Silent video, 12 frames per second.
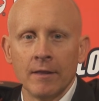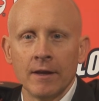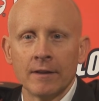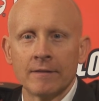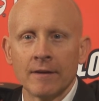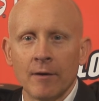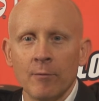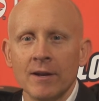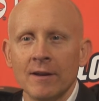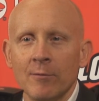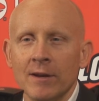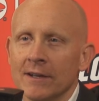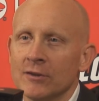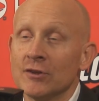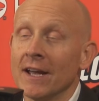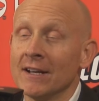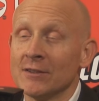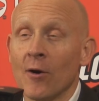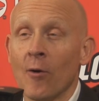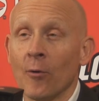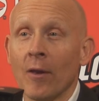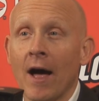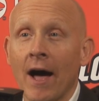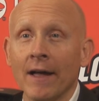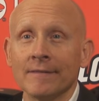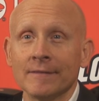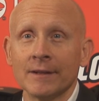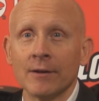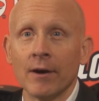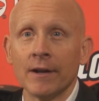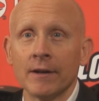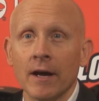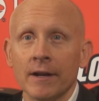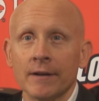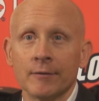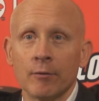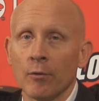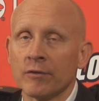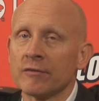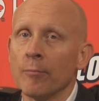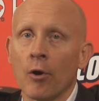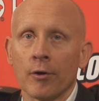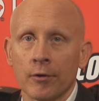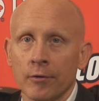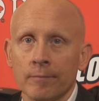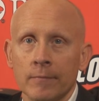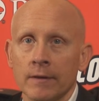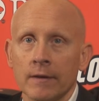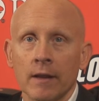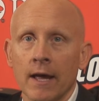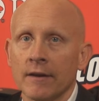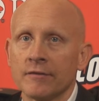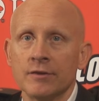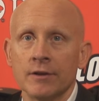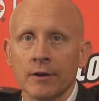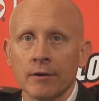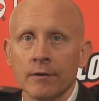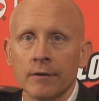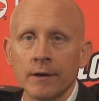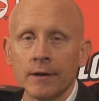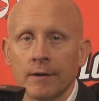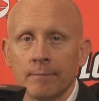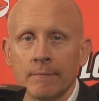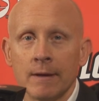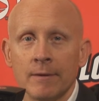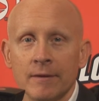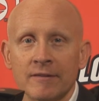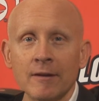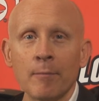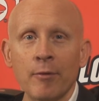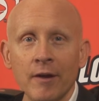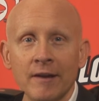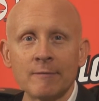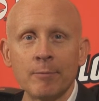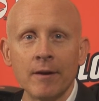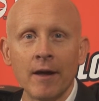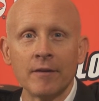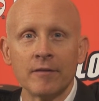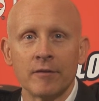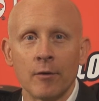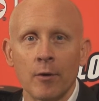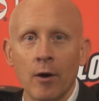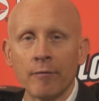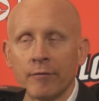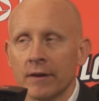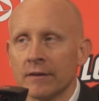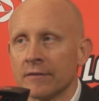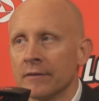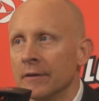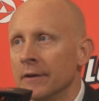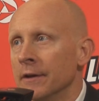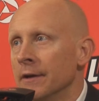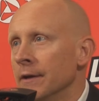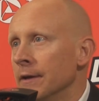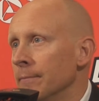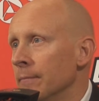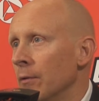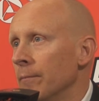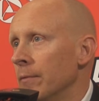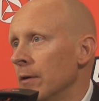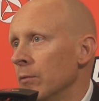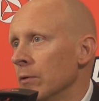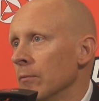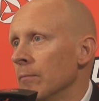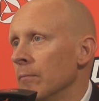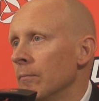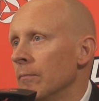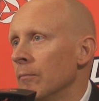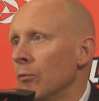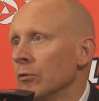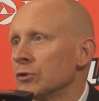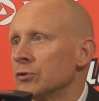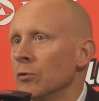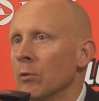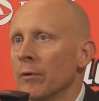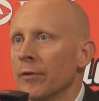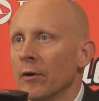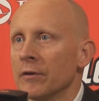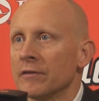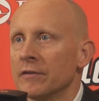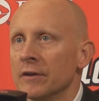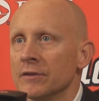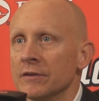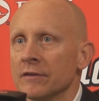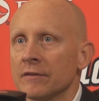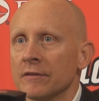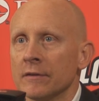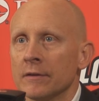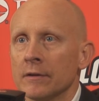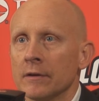that we didn't change a whole lot. You know, I didn't grow smarter in the last year, maybe in some things, but not in zone offense. But we were more sure with our decisions.